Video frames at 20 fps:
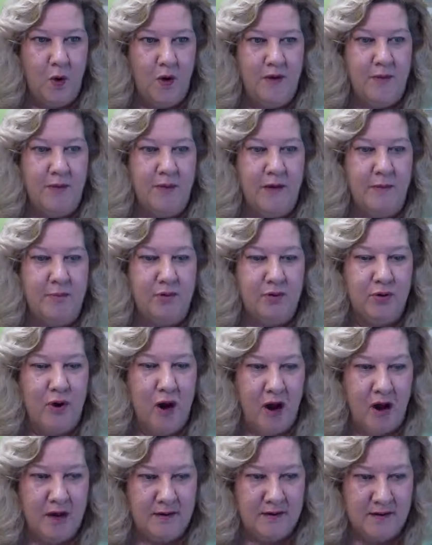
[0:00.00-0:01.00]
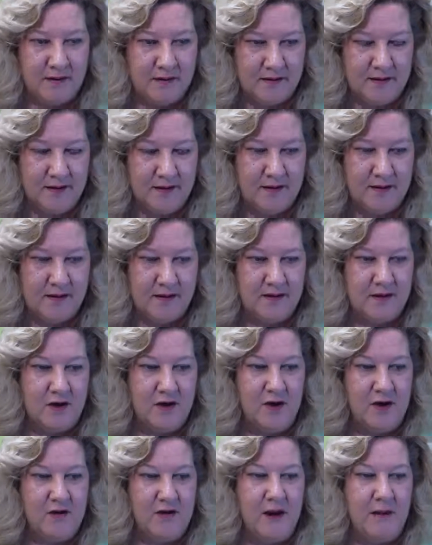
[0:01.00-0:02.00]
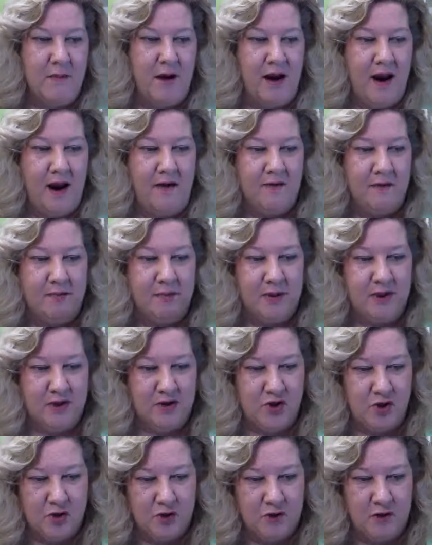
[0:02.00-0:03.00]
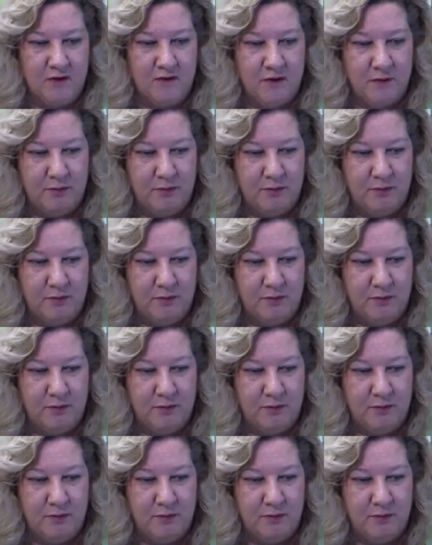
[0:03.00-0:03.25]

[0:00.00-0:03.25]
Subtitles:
What the product does, and, you know, they might have a picture of the